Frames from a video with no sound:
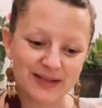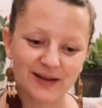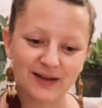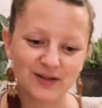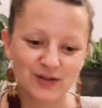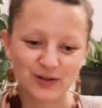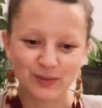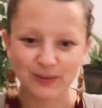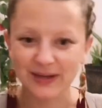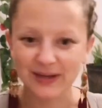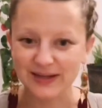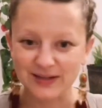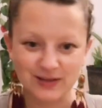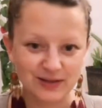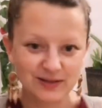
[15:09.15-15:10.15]
I just thought,
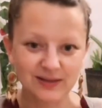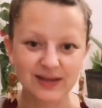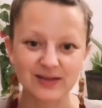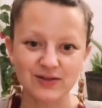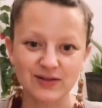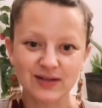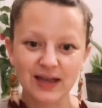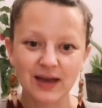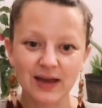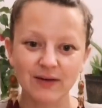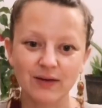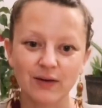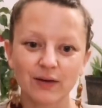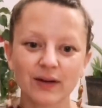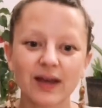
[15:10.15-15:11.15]
let's just carry
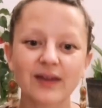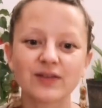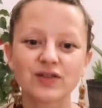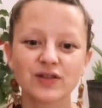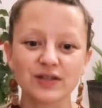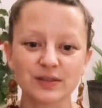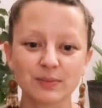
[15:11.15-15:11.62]
on and just